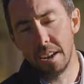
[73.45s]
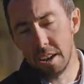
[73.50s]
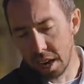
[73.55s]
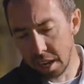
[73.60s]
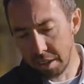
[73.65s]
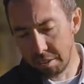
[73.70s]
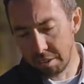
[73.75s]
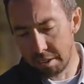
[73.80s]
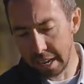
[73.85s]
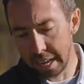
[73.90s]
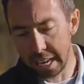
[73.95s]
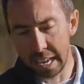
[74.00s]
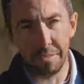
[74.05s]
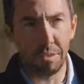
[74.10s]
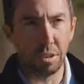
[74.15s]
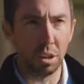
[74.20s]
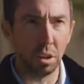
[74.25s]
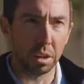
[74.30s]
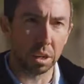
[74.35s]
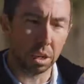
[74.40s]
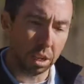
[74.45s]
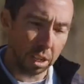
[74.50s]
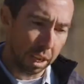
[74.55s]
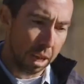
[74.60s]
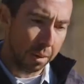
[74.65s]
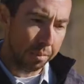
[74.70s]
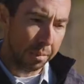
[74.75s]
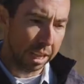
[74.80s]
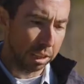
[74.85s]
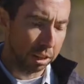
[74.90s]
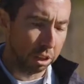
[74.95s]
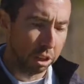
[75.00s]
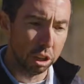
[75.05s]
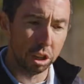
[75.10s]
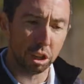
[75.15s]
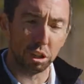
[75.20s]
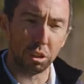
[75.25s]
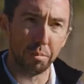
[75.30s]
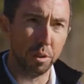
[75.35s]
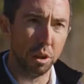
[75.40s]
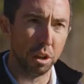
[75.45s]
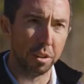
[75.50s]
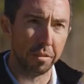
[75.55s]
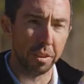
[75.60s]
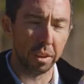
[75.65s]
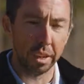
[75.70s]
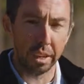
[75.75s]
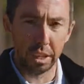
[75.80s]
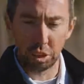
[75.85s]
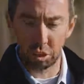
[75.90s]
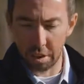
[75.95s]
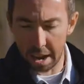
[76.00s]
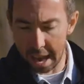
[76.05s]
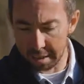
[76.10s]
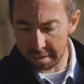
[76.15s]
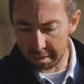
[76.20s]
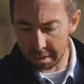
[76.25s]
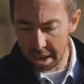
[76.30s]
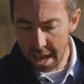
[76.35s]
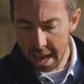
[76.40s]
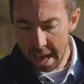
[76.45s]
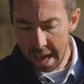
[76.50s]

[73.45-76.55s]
does is it gives you a club that looks beautiful at address,